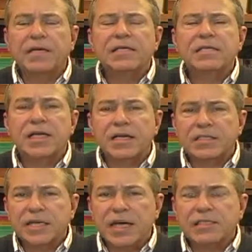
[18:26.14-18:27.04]
Set
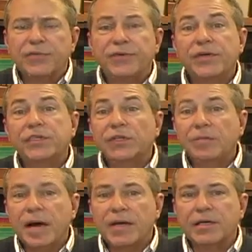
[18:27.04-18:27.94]
aside sufficient
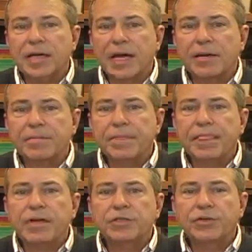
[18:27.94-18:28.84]
amount of time
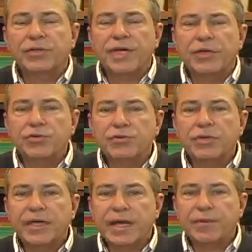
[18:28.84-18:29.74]
so that you
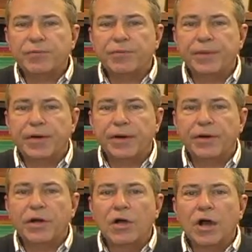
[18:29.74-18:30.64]
can
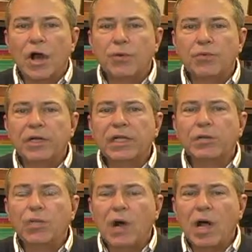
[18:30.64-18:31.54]
prepare a
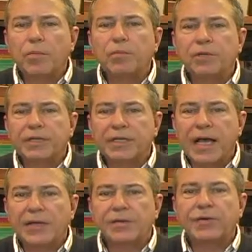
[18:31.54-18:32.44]
really well put
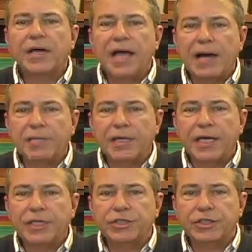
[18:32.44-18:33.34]
together
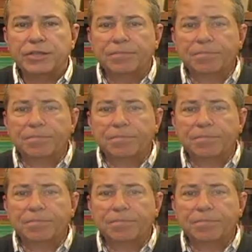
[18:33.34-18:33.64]
application.